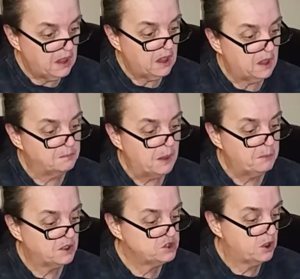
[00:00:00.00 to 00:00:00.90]

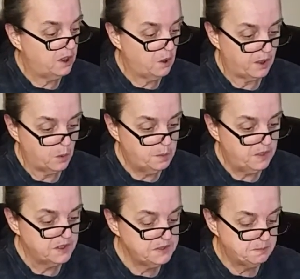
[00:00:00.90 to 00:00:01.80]
I'm not sure I know how to
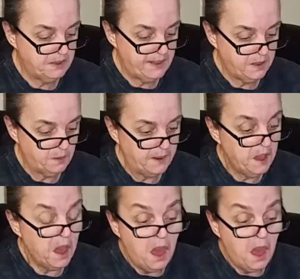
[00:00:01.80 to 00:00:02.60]
open this, but anyway.